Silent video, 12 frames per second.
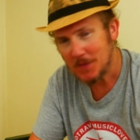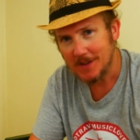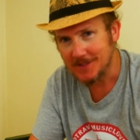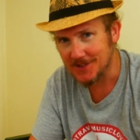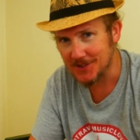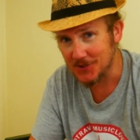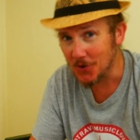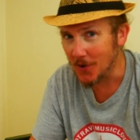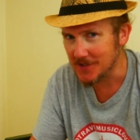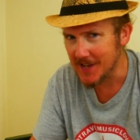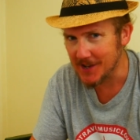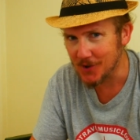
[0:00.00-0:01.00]
This is a
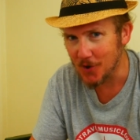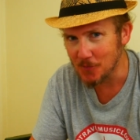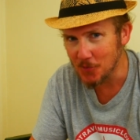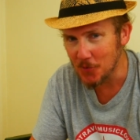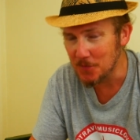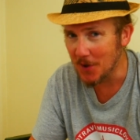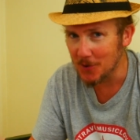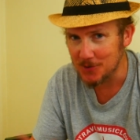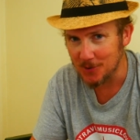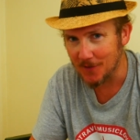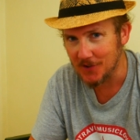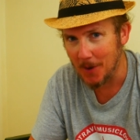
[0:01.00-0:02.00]
nice aircon room though,
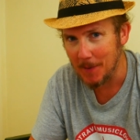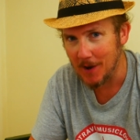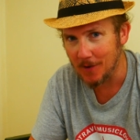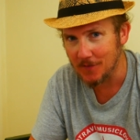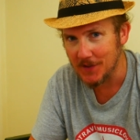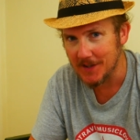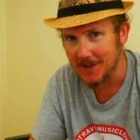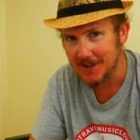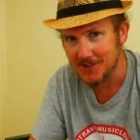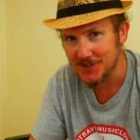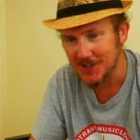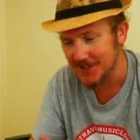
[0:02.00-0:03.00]
so I've come out of the
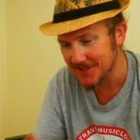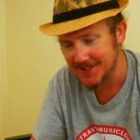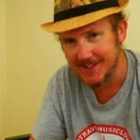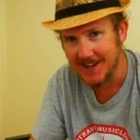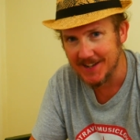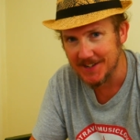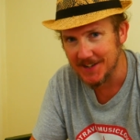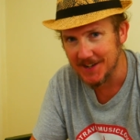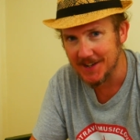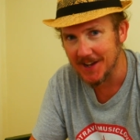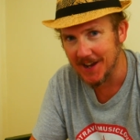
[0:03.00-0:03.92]
sun to get in here